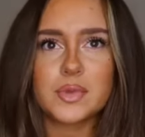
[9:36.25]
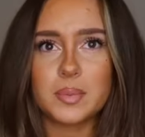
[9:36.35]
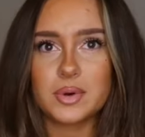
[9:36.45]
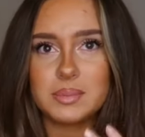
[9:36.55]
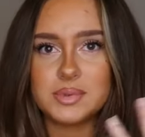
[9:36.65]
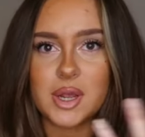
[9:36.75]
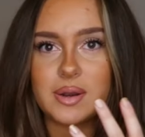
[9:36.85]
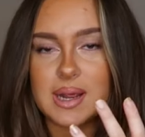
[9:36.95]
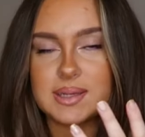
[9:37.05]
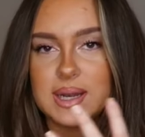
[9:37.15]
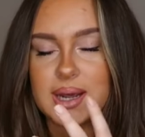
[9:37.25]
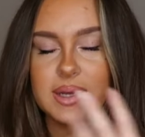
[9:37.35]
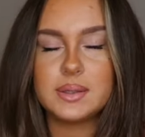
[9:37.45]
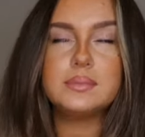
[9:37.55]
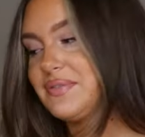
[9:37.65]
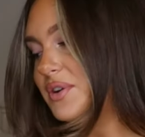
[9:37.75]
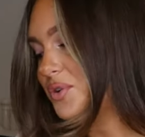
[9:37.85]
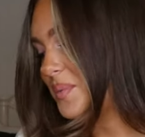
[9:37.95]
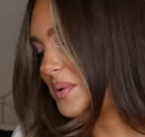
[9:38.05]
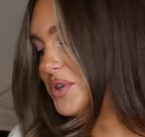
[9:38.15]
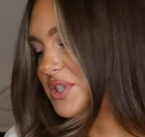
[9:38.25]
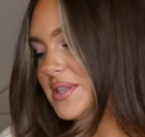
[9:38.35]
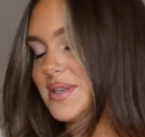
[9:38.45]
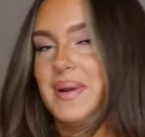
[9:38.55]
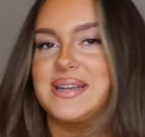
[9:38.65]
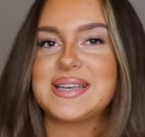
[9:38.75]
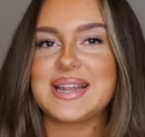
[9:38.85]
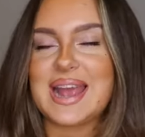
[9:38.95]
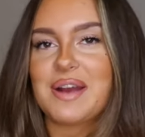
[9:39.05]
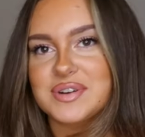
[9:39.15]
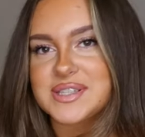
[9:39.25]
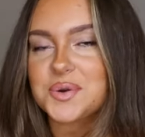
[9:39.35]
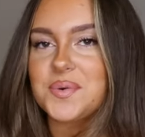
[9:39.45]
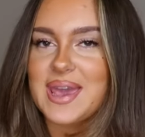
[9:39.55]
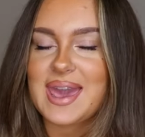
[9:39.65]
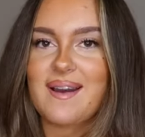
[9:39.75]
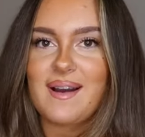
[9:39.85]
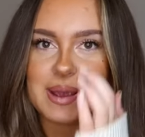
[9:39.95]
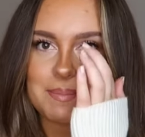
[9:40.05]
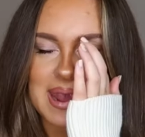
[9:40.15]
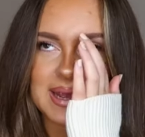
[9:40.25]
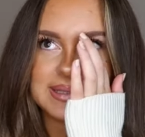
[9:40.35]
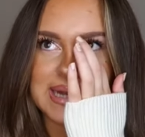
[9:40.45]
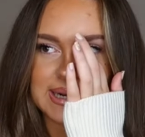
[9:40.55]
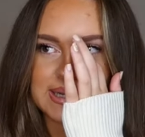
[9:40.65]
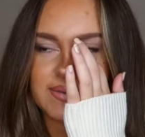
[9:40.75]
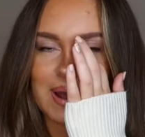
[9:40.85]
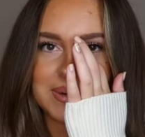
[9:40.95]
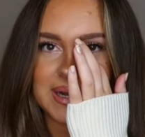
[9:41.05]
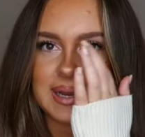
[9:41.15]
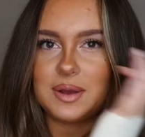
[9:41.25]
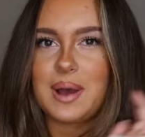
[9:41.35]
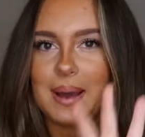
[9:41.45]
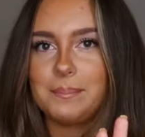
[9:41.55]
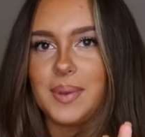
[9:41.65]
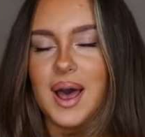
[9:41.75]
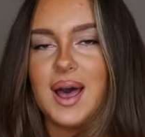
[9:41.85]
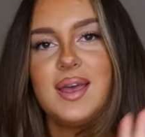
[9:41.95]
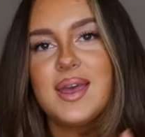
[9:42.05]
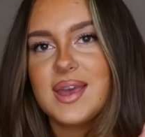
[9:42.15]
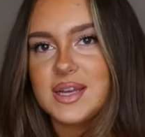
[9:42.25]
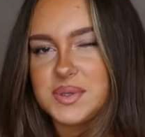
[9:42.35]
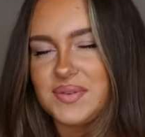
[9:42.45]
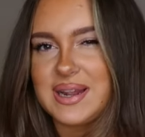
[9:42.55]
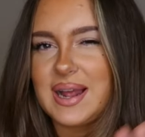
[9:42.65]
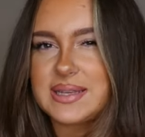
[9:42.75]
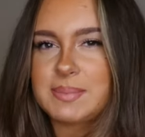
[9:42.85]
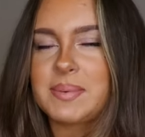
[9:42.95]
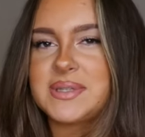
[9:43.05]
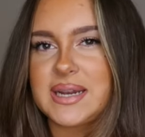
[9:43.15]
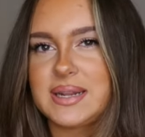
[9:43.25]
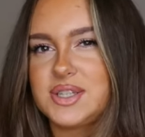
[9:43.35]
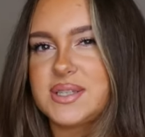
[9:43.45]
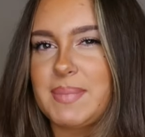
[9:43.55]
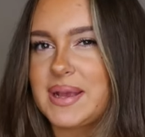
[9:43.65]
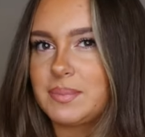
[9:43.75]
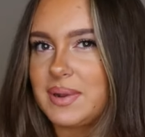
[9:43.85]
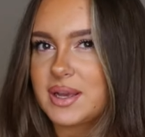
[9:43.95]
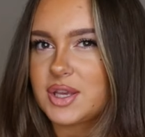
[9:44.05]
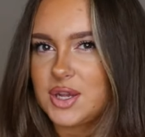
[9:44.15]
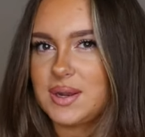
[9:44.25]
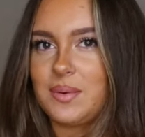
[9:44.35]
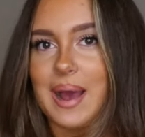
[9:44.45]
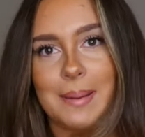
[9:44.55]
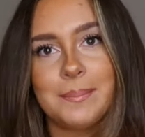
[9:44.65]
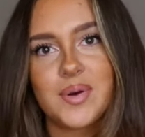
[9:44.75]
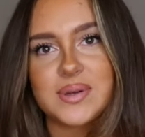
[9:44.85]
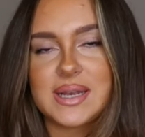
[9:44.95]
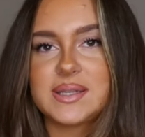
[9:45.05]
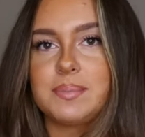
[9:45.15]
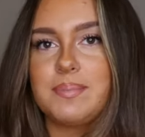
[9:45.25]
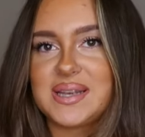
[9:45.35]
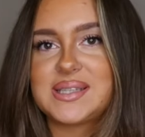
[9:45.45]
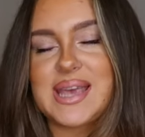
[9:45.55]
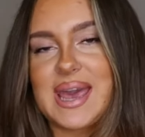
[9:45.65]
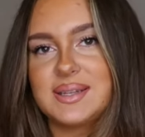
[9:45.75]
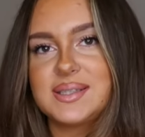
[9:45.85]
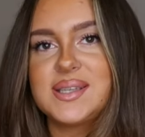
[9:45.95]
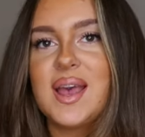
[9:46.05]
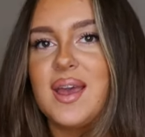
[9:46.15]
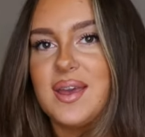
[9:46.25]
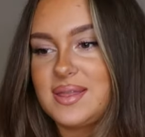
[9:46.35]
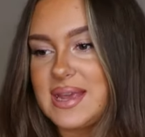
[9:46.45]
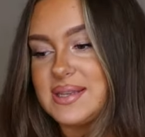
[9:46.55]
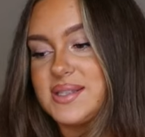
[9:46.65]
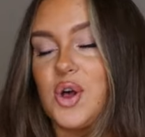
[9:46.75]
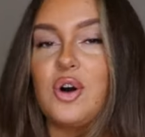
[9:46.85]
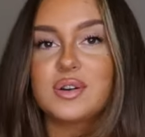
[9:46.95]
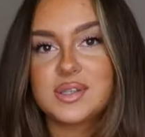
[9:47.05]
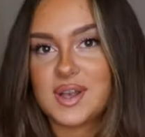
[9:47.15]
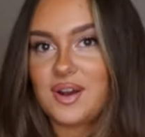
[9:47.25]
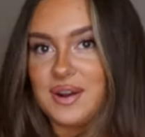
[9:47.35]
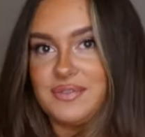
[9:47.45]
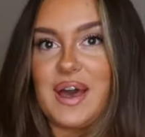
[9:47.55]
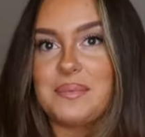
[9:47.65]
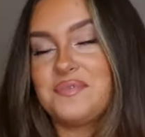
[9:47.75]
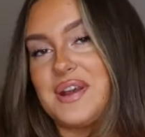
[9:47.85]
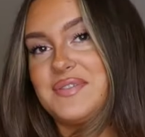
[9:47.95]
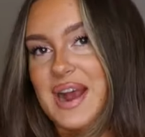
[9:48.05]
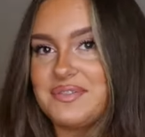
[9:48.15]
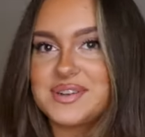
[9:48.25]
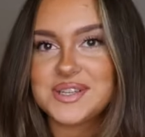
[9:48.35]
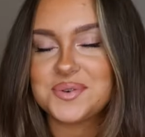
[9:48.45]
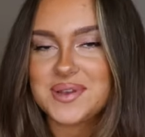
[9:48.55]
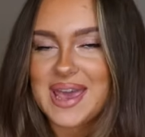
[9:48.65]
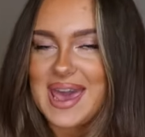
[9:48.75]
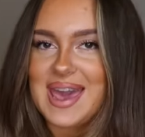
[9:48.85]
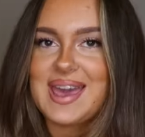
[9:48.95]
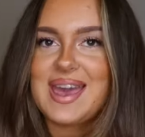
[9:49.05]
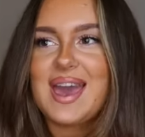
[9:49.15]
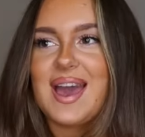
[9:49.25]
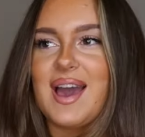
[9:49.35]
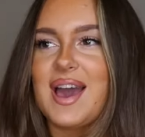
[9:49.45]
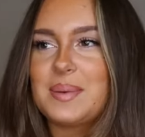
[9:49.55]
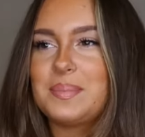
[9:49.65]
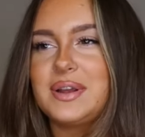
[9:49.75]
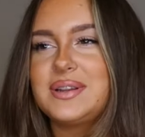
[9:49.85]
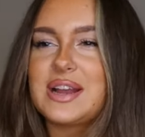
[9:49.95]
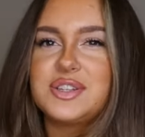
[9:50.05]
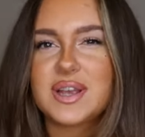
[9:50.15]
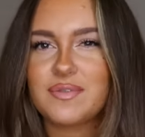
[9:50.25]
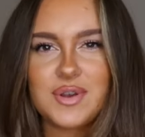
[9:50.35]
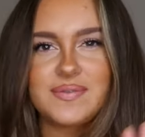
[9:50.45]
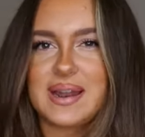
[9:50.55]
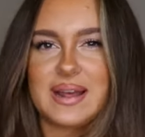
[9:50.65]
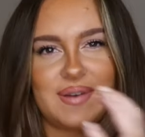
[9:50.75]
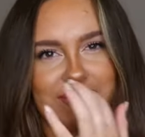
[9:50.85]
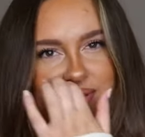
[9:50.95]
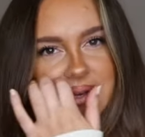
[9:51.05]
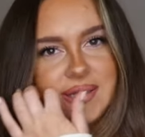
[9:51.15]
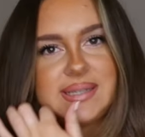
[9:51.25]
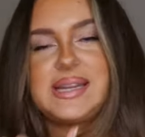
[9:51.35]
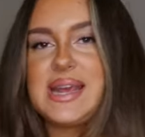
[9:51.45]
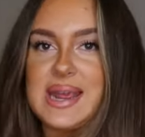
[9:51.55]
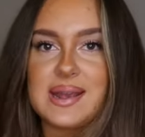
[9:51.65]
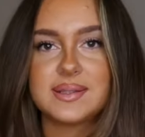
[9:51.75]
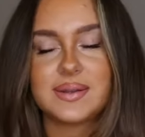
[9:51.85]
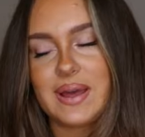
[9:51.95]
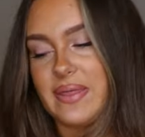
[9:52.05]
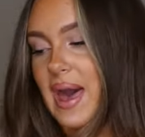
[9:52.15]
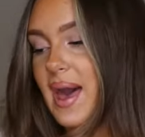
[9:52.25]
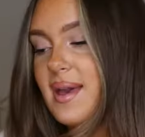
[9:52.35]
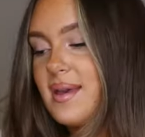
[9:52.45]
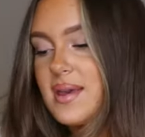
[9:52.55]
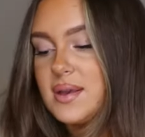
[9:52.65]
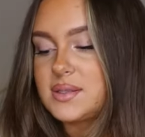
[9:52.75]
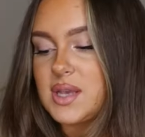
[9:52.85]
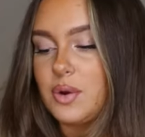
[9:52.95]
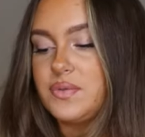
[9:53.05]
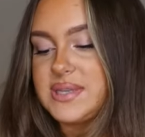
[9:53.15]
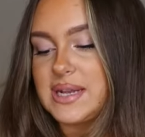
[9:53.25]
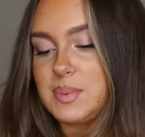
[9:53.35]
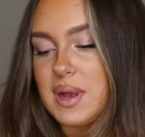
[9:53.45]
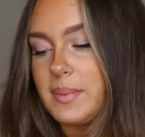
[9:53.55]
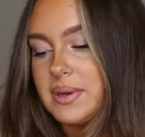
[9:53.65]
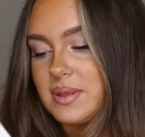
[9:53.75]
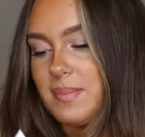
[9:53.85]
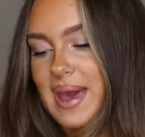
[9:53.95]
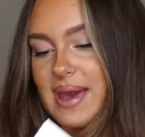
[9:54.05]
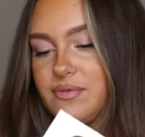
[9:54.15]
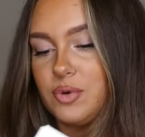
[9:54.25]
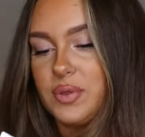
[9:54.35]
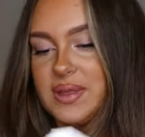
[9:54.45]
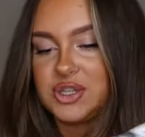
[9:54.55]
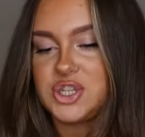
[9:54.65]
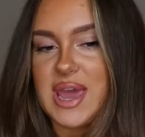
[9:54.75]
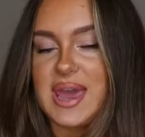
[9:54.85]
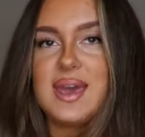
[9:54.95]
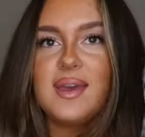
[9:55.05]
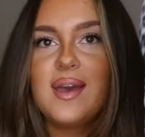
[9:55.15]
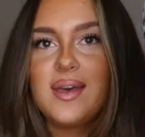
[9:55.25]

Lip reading: Oh my God, I'm so nasally. They're definitely not going to be watching this. So basically every single year I make Danny's family like a little hamper. So really like his mum and dad, I just make them like a cute little hamper with like some biscuits. These socks are a firm favourite every single year. And yeah, just like a few of their like favourite things like tea and stuff like that. So obviously I had to pick up another pair for this year.